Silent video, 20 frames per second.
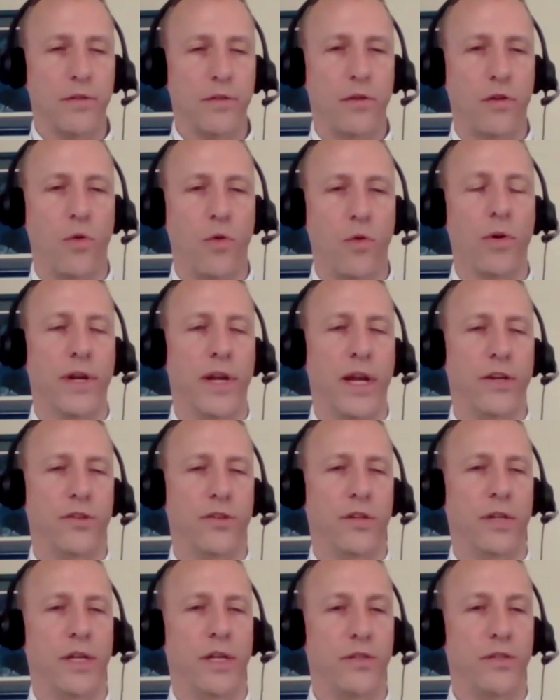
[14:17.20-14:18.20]

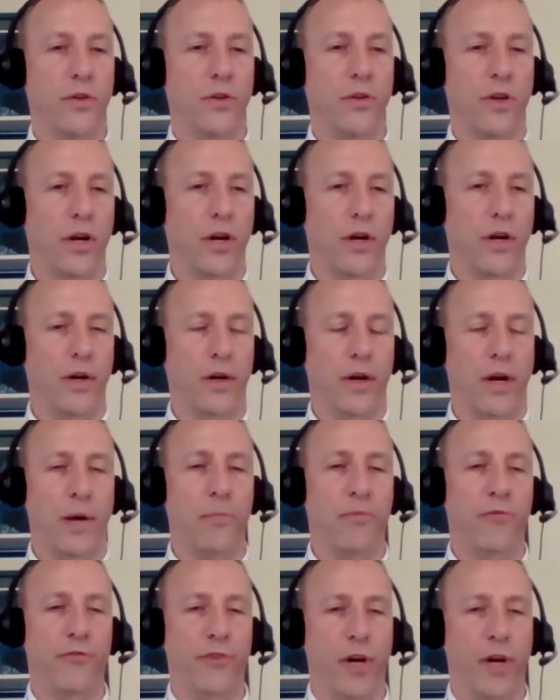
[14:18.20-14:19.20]
coordination needs to occur
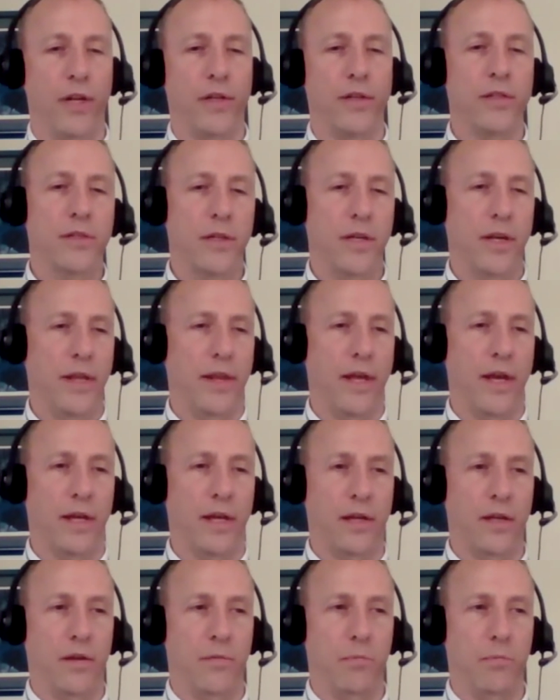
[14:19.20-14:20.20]
up front, and
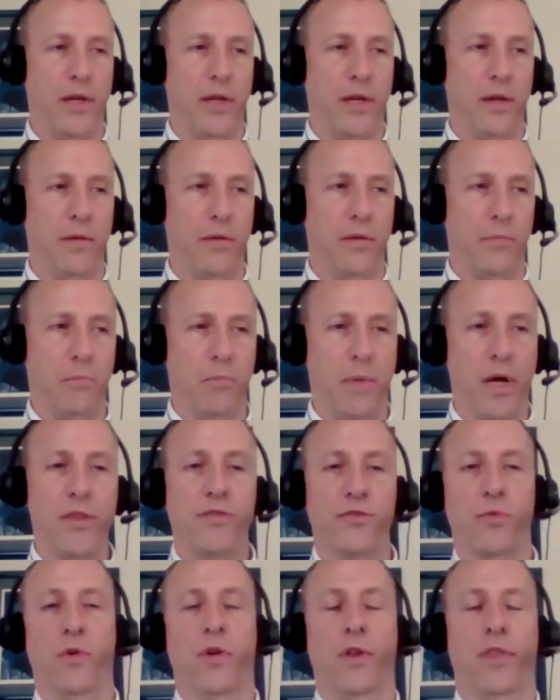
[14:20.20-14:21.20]
that can be
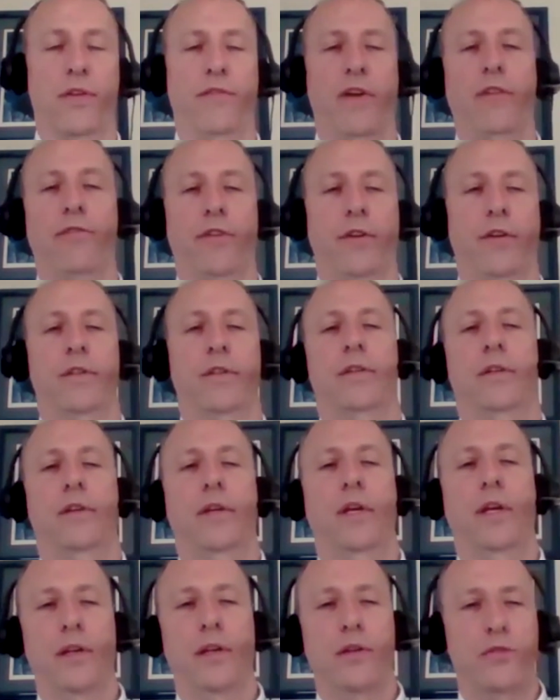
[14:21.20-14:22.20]
months worth of effort
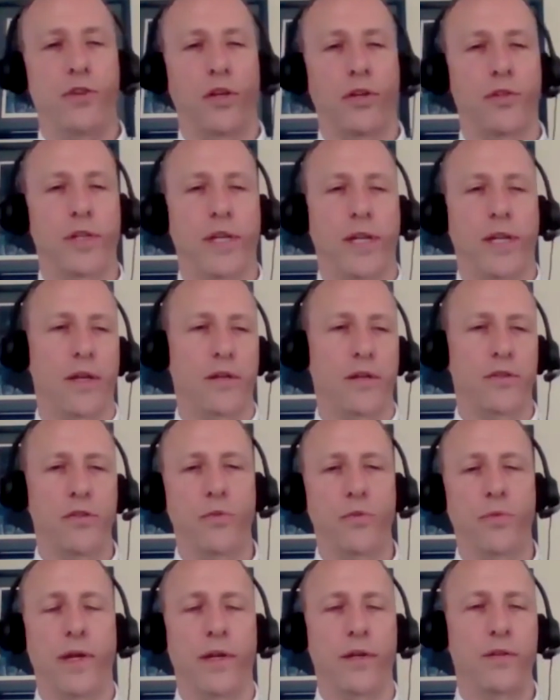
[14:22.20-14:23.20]
just to get
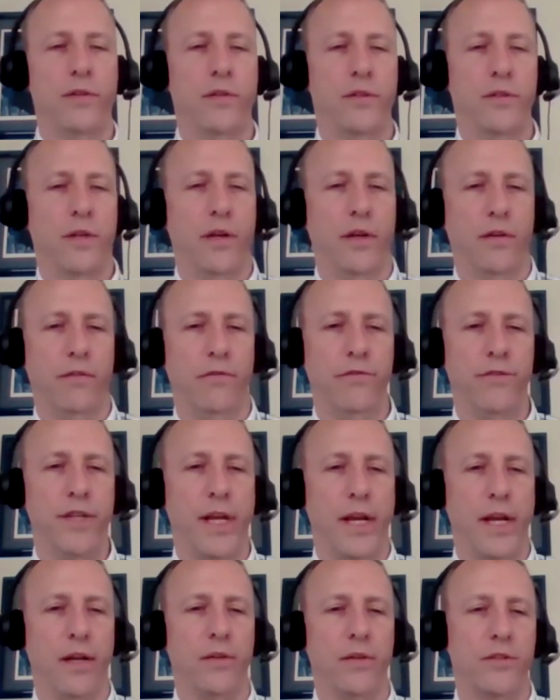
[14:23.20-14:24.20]
two weeks of
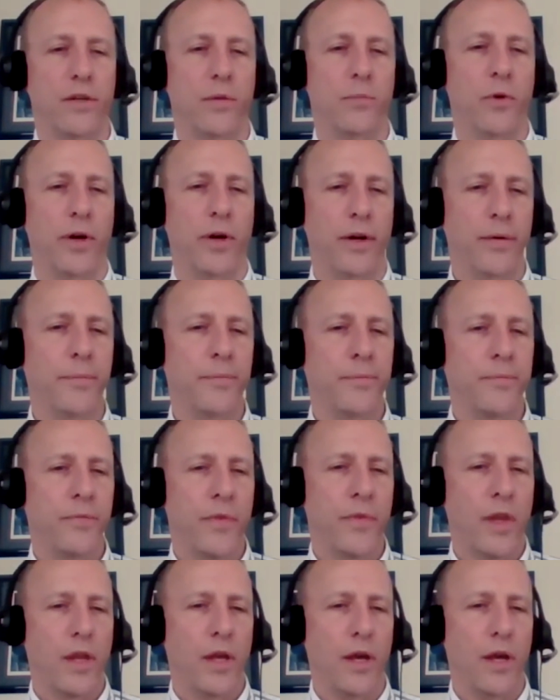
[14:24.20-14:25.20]
data somewhere.
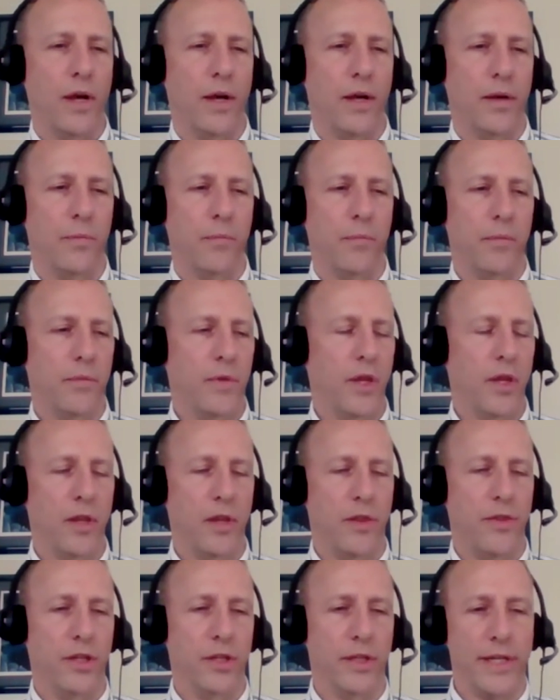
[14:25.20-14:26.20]
Yeah. Um,
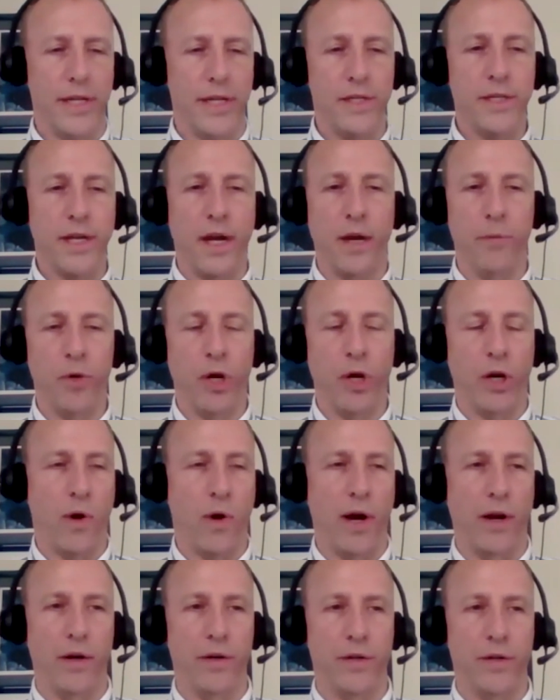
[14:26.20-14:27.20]
the the lead time
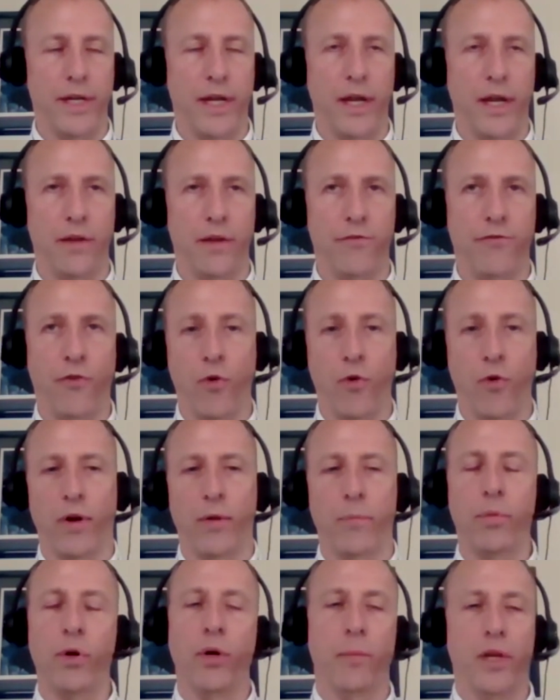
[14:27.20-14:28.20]
required to get
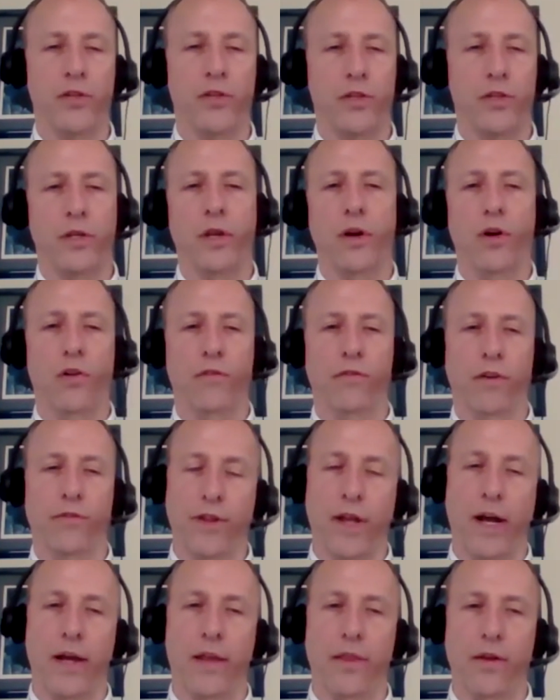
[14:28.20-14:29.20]
foreign permission to
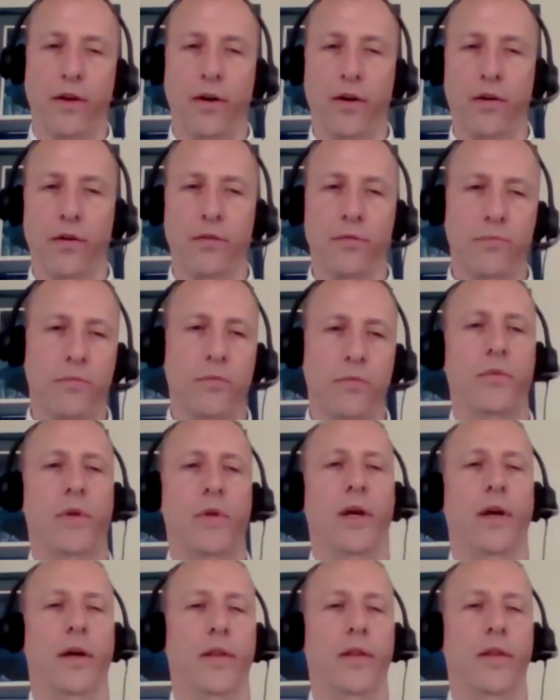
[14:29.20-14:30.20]
overfly their
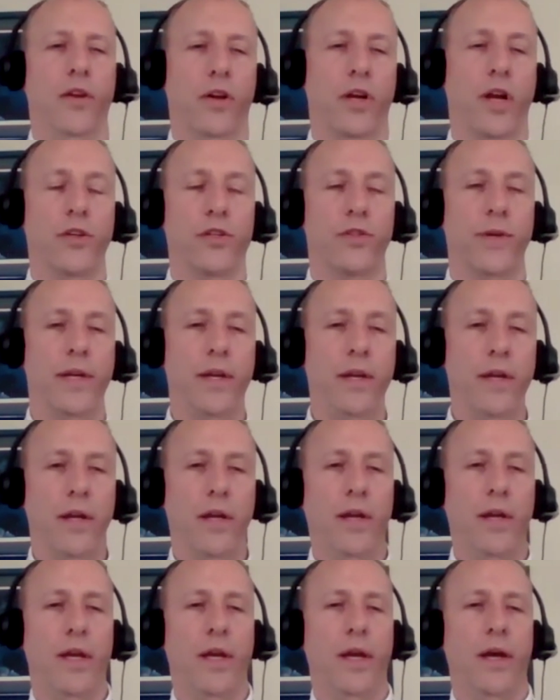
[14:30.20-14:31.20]
uh, their country
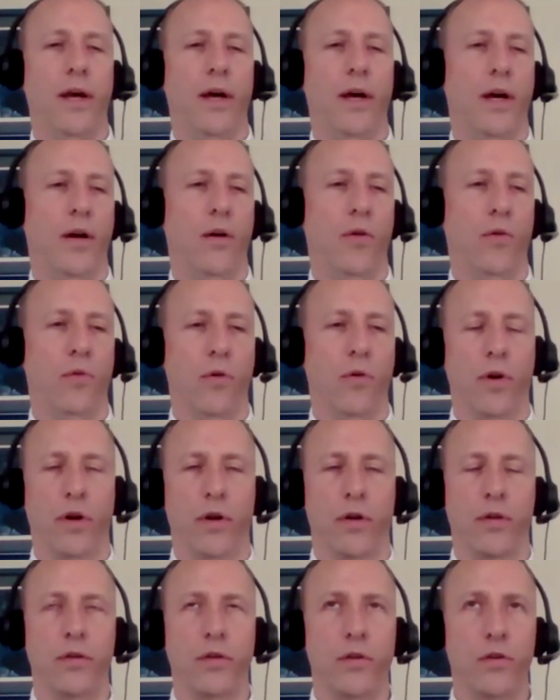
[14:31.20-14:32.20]
uh, right.
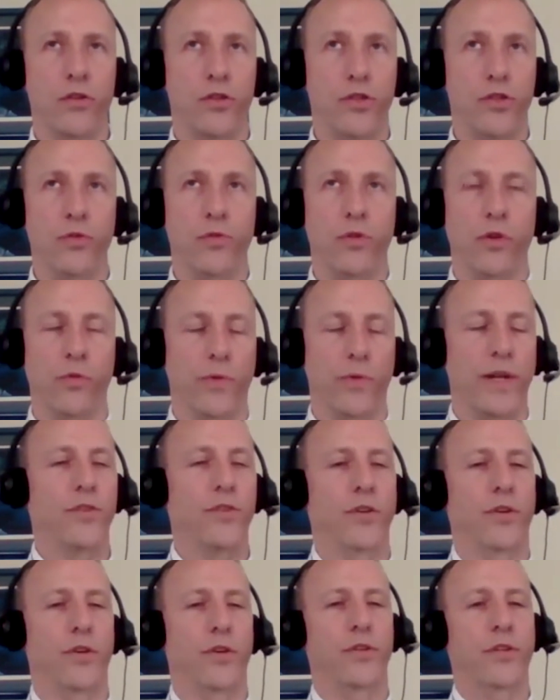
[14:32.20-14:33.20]
or do the
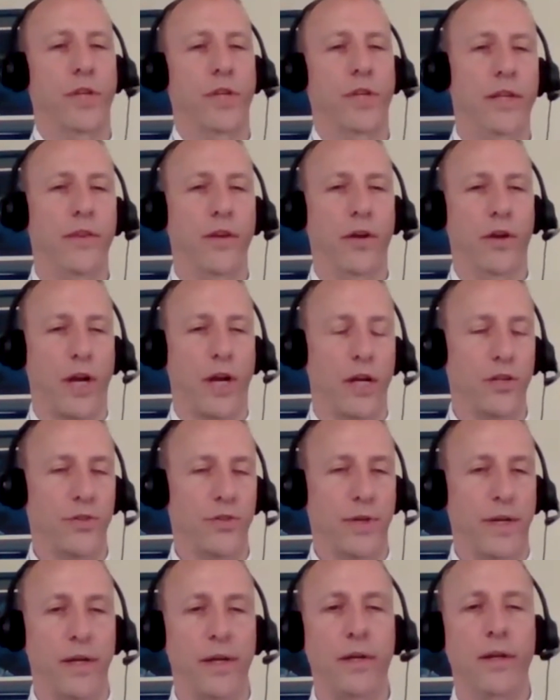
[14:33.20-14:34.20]
research in their
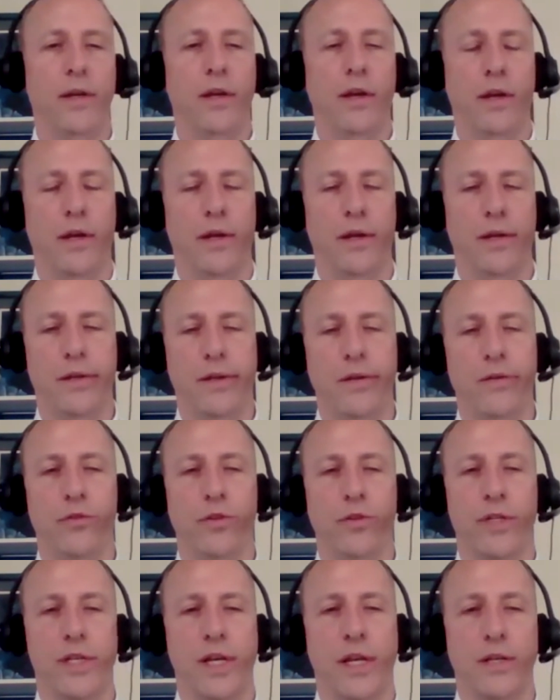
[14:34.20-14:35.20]
country uh,
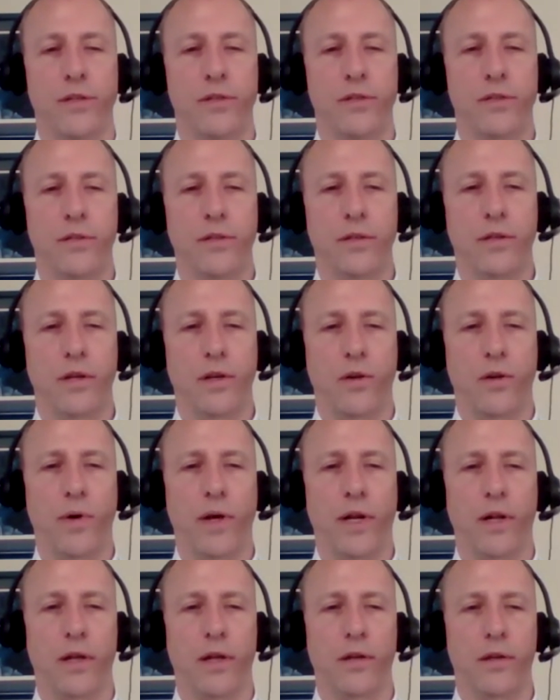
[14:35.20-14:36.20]
usually takes
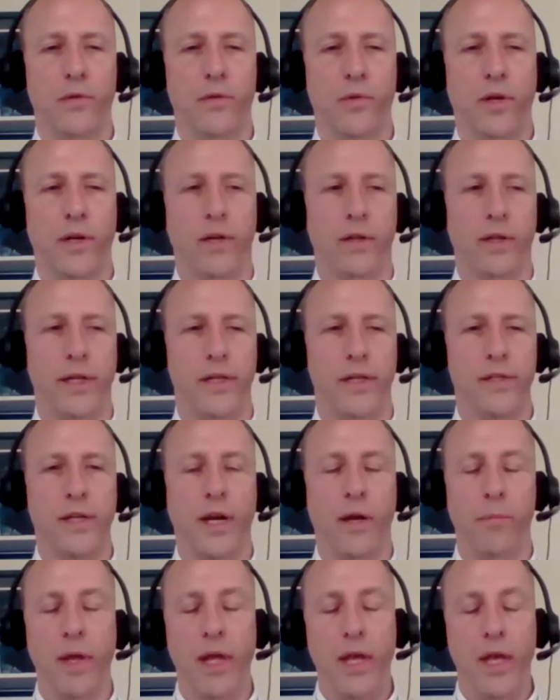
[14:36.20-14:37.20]
quite a quite a lead
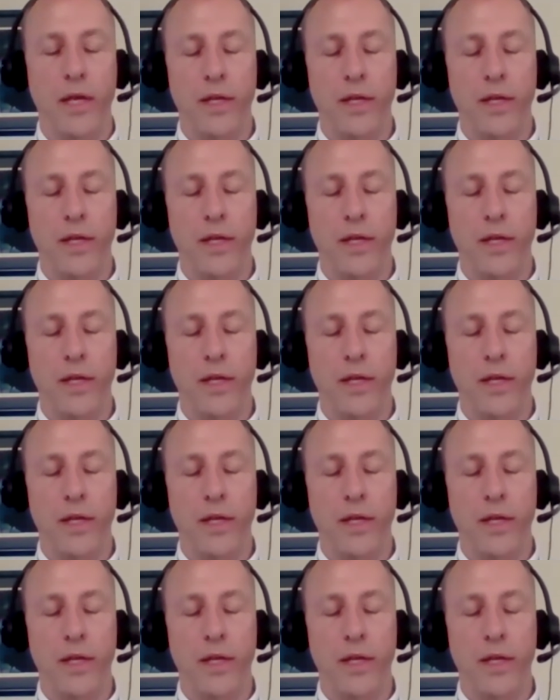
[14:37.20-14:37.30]
time.